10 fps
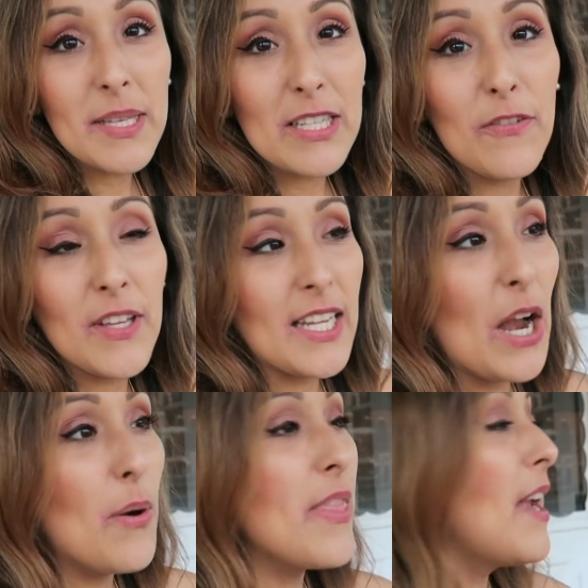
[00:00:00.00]
myself for like an
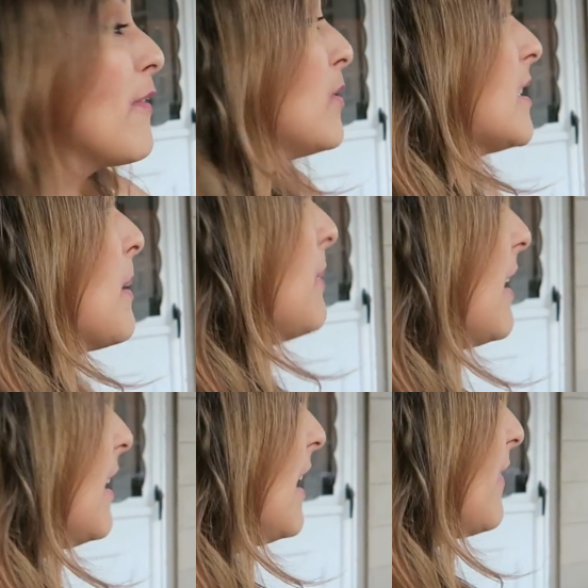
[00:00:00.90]
hour and then everyone just kept
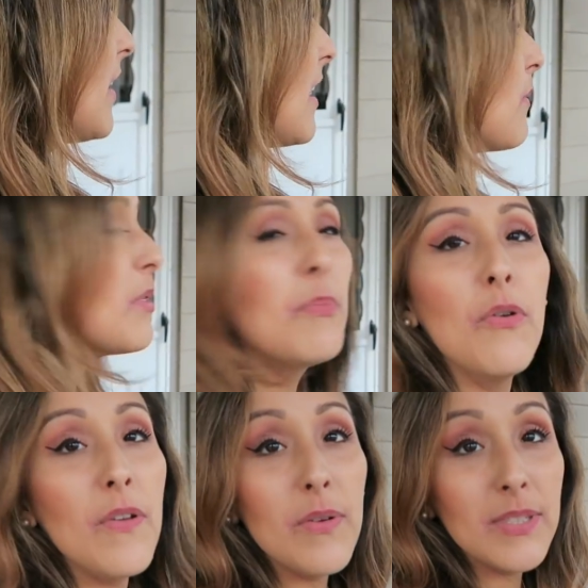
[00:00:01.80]
leaving. And then when the
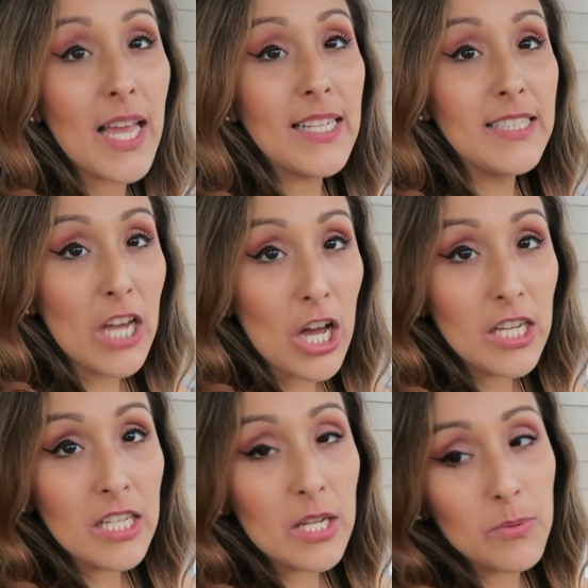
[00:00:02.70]
movie was
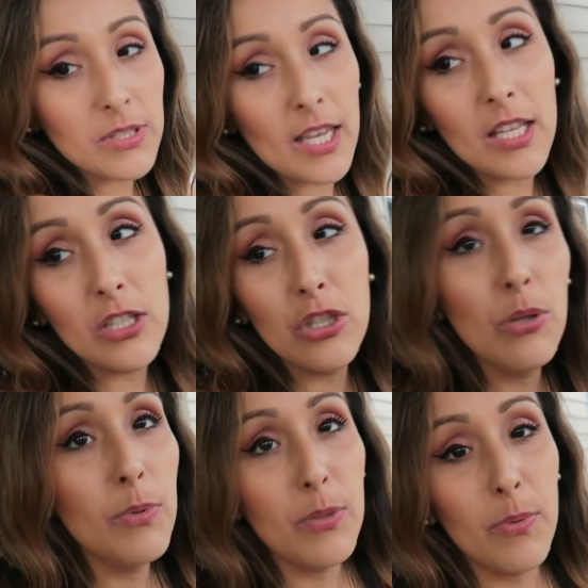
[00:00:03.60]
done, it was like
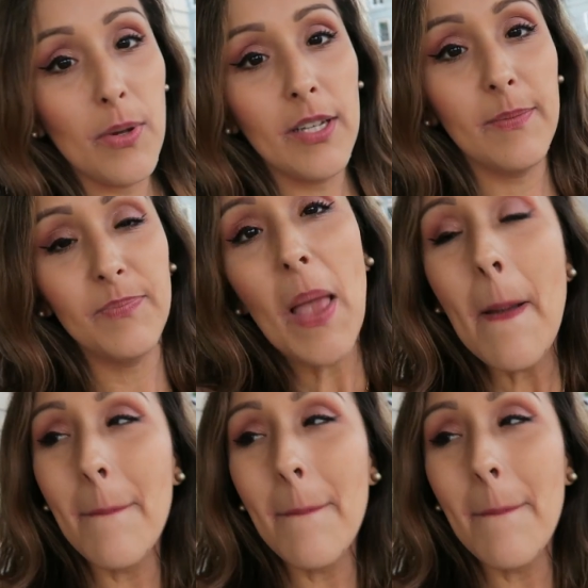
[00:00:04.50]
super, super long.